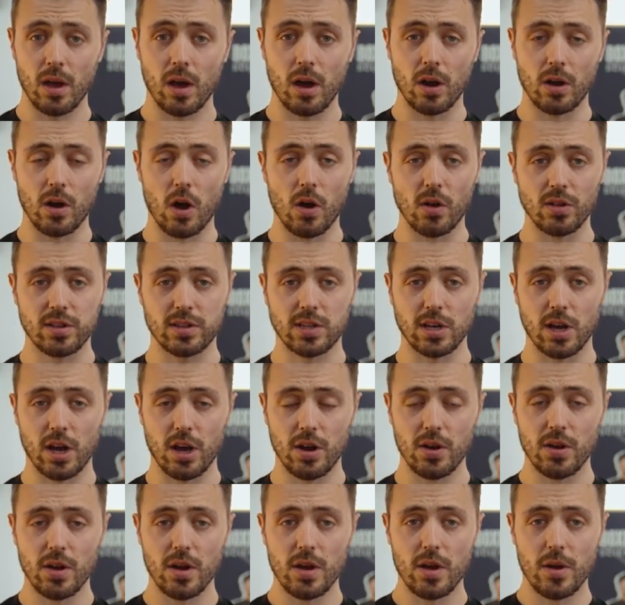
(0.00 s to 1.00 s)
And
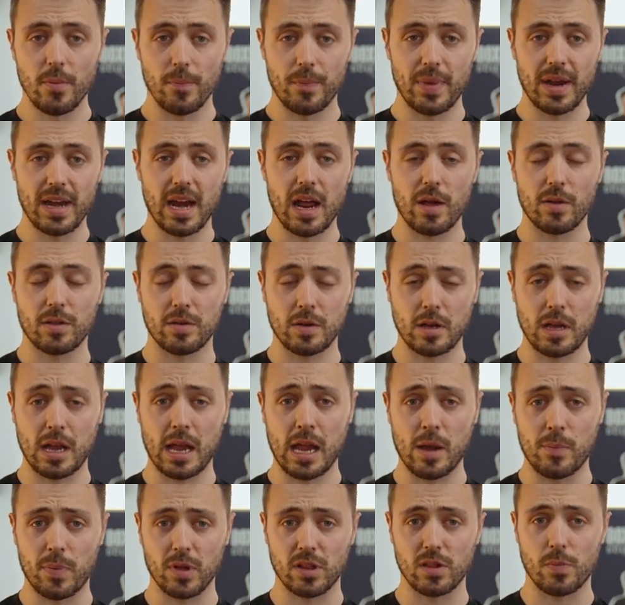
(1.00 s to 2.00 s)
also being
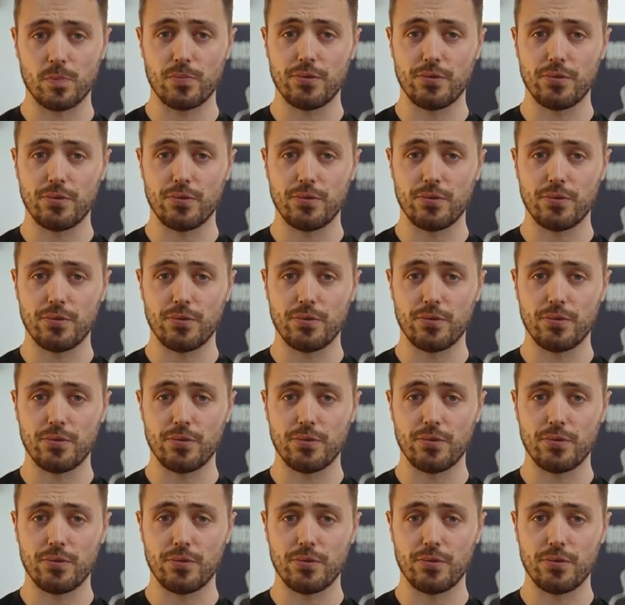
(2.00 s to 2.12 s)
able to